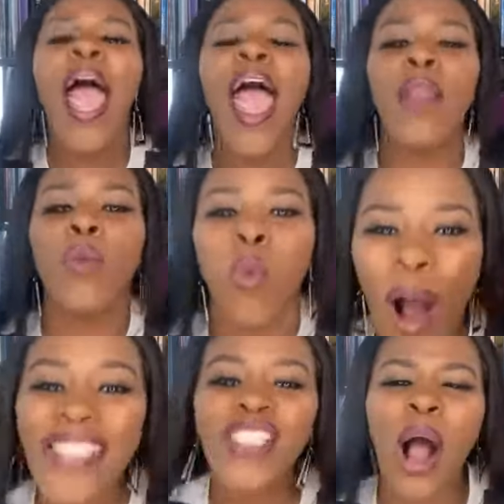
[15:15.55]
and
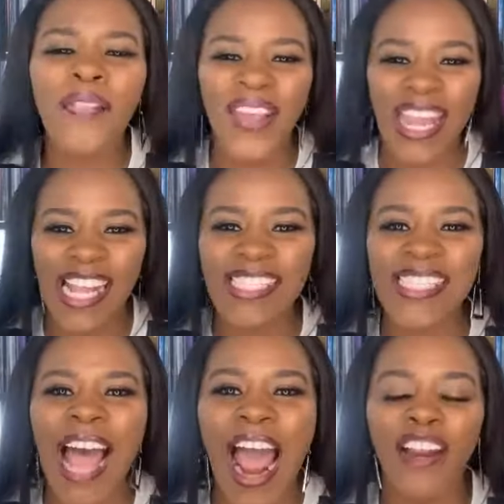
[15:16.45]
what's on the
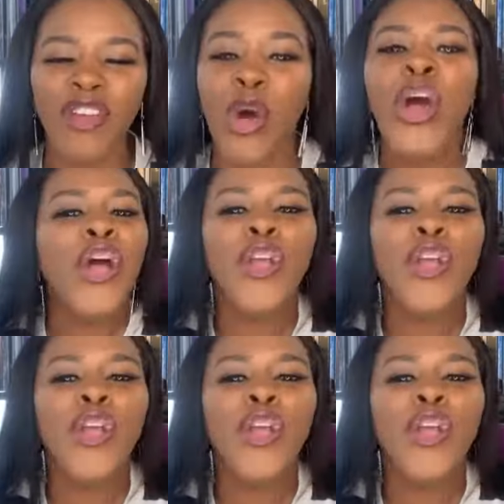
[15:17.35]
inside of you.